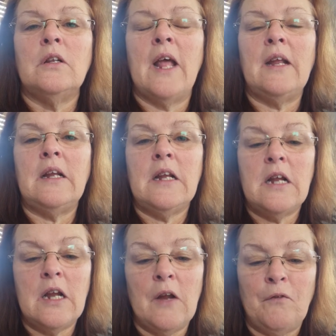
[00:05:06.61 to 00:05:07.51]
that
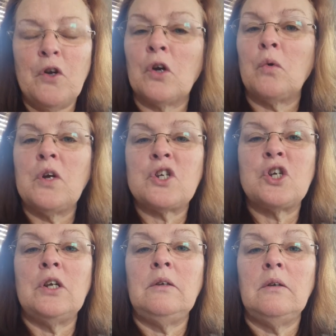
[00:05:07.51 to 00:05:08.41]
if you're a
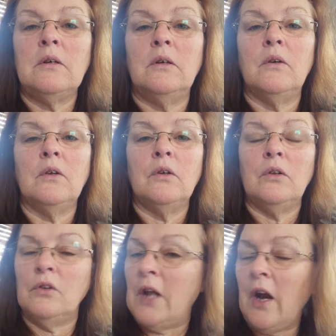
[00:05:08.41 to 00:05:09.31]
Christian,
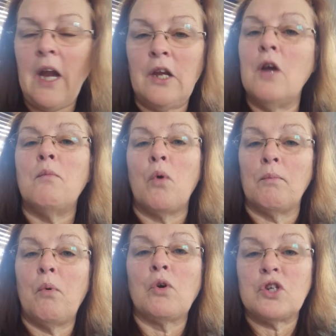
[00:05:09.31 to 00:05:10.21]
there ain't no more
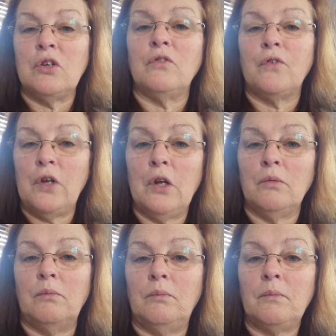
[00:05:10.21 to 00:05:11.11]
abortions for you.